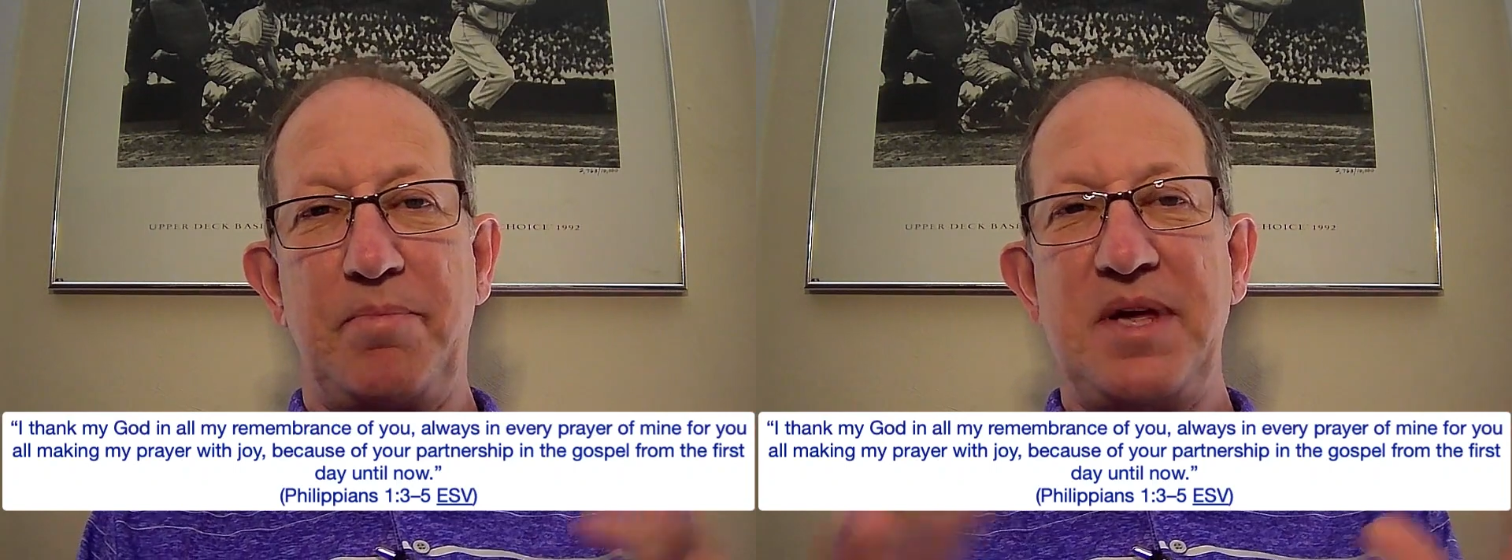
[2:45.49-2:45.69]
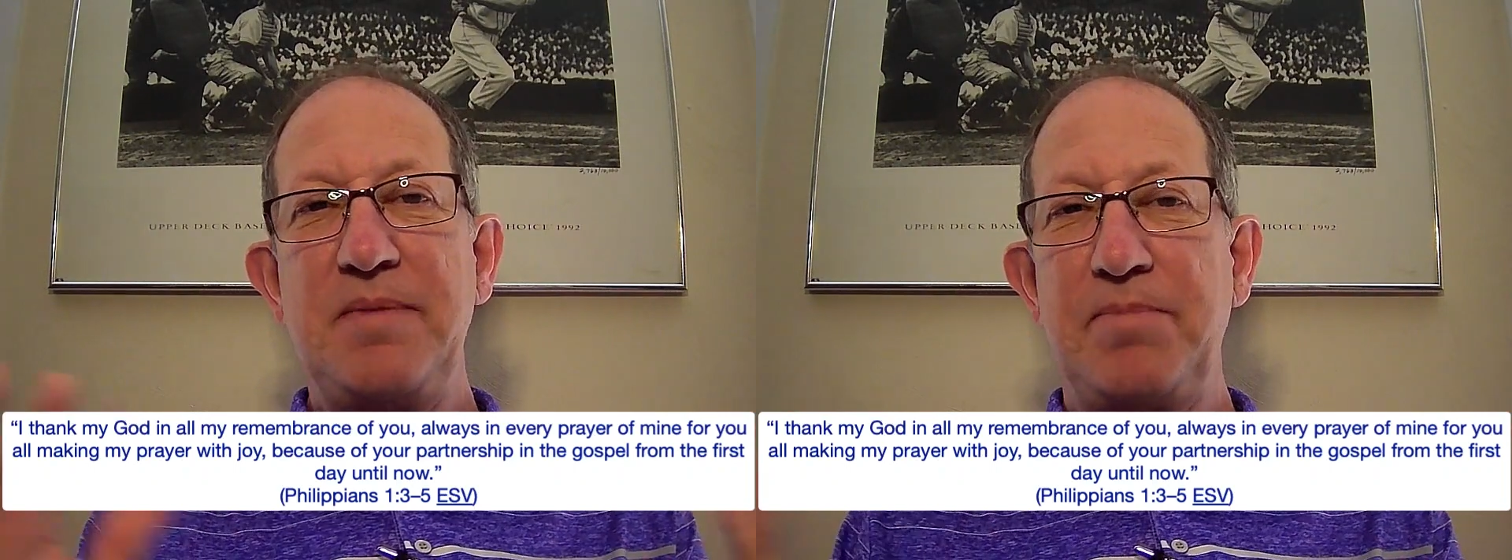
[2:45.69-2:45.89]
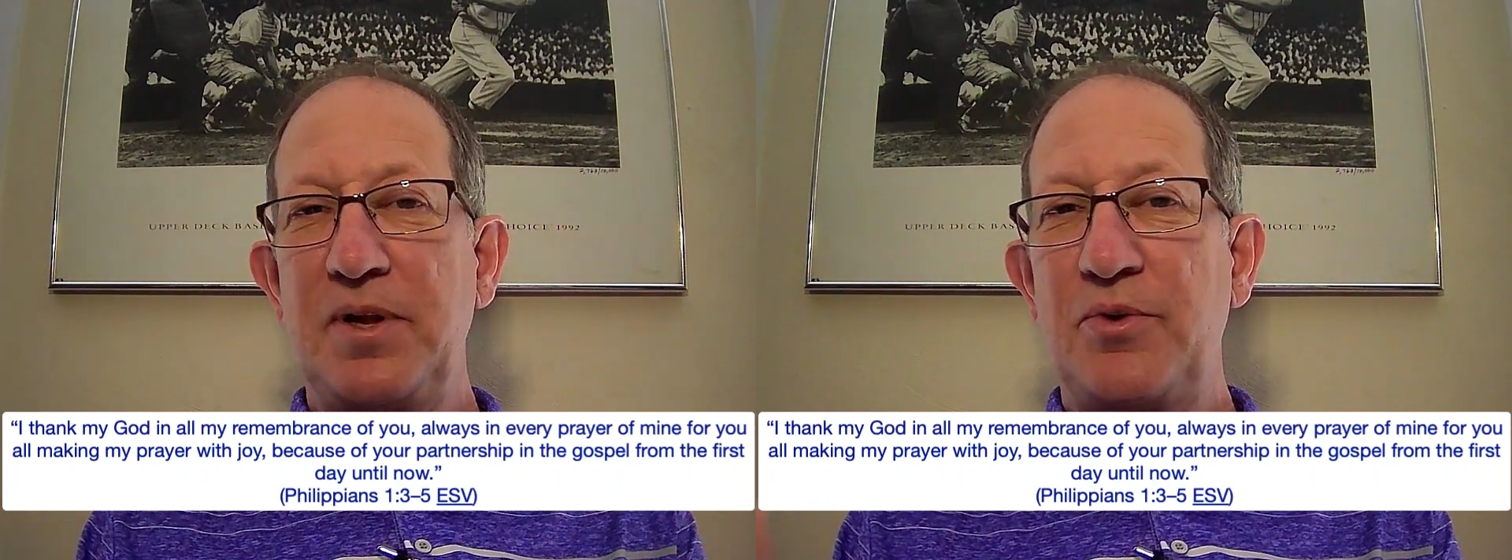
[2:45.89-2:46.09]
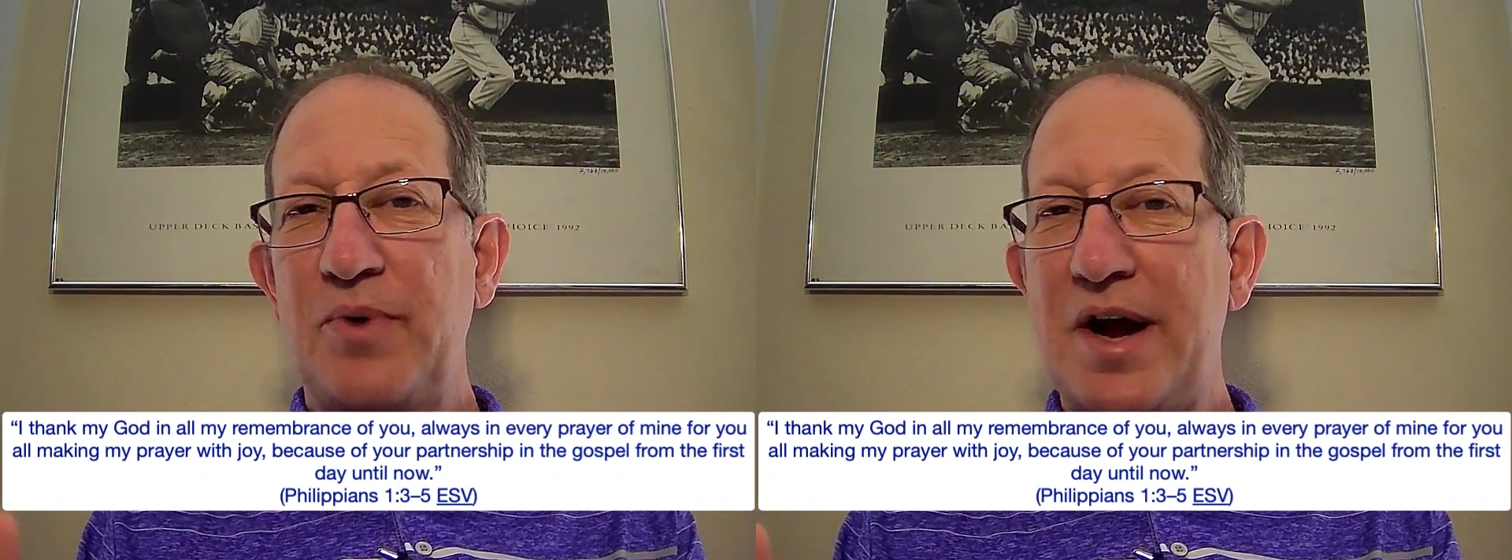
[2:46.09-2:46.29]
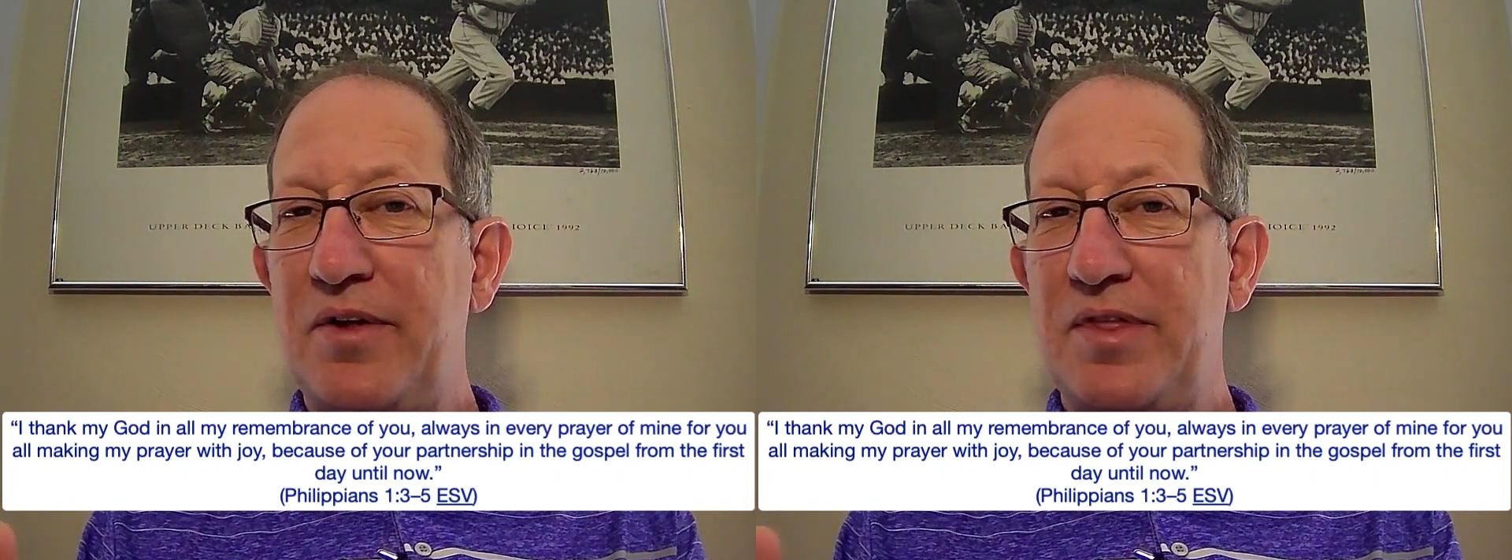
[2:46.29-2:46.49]
people
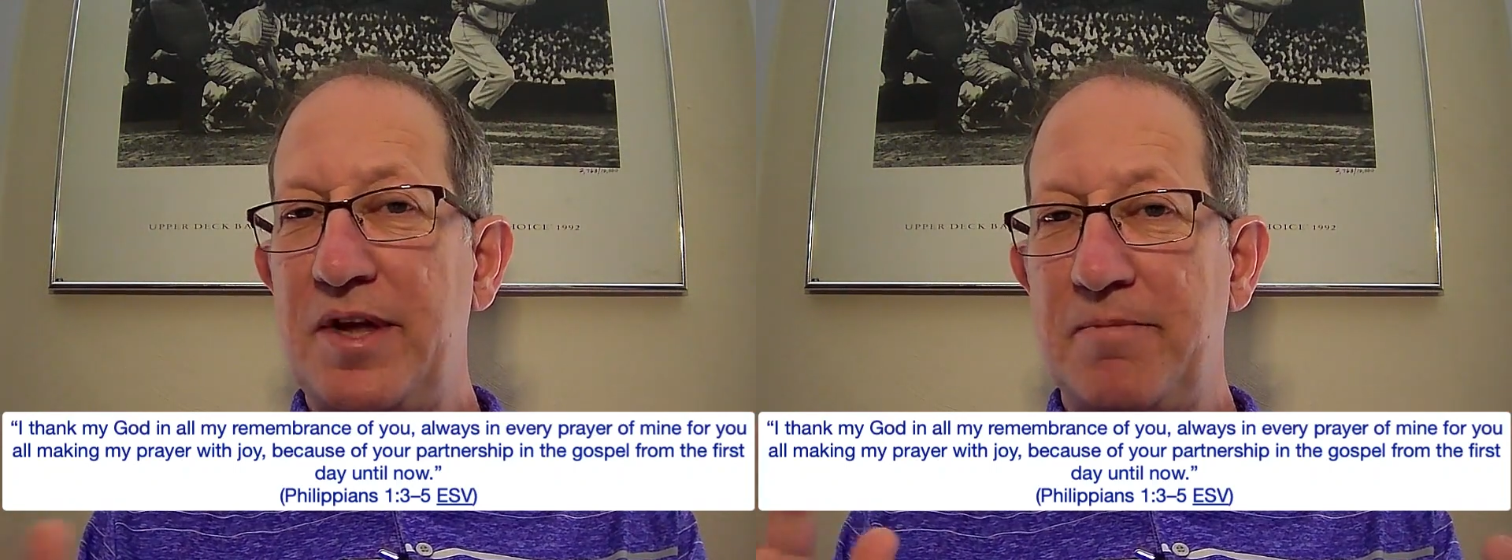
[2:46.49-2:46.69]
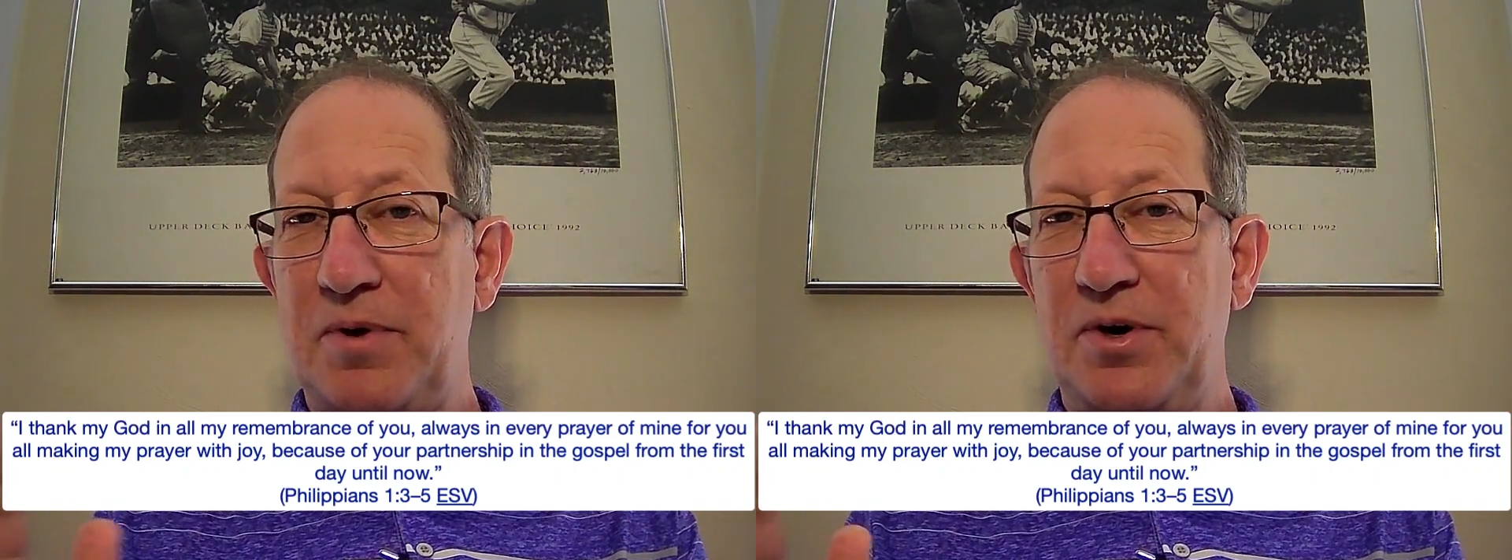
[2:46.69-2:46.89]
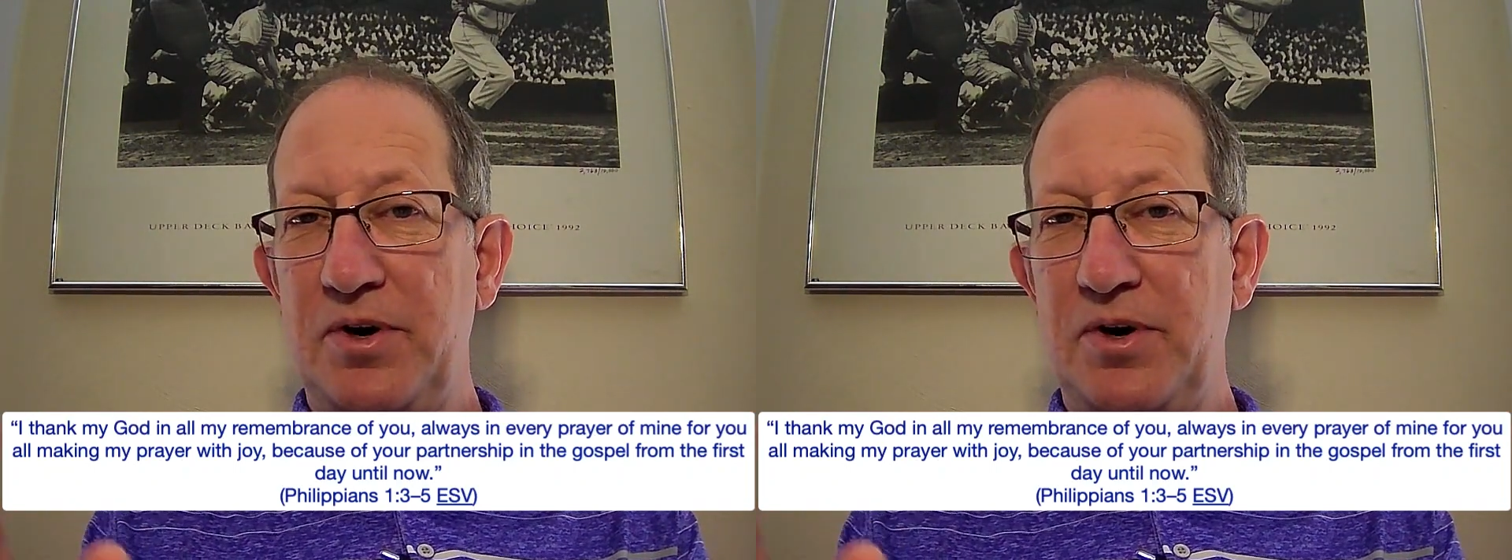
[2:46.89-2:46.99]
around them